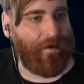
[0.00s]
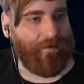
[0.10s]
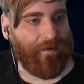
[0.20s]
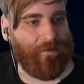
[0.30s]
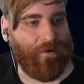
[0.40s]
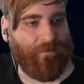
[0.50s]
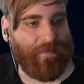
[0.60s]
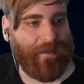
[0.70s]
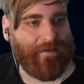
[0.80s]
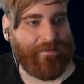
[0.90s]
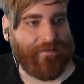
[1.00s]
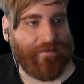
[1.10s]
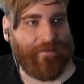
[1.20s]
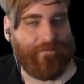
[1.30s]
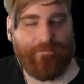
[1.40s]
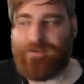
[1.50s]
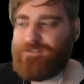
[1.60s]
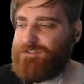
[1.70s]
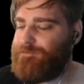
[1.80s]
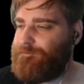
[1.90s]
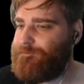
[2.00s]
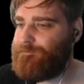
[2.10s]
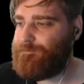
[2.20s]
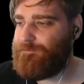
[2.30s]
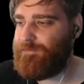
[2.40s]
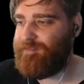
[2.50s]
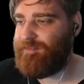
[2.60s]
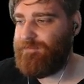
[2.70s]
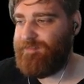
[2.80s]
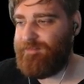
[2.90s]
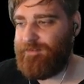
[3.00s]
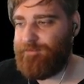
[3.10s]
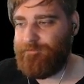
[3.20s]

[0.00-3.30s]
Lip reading: Alright, we go for that mushroom? We'll see, we'll see.